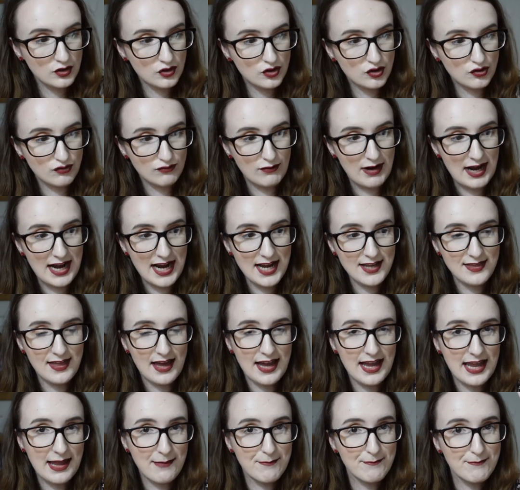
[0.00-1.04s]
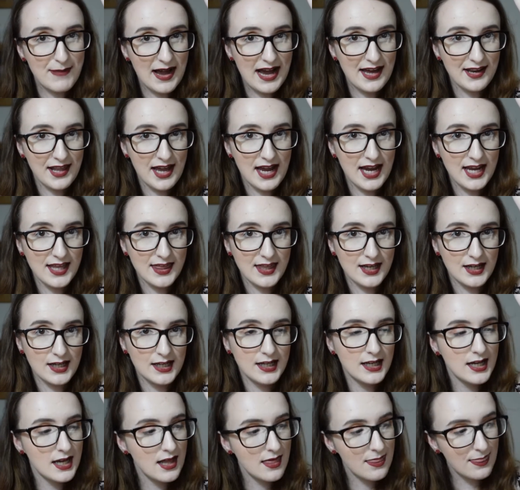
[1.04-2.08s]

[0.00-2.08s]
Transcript: Dry, that ain't bad either.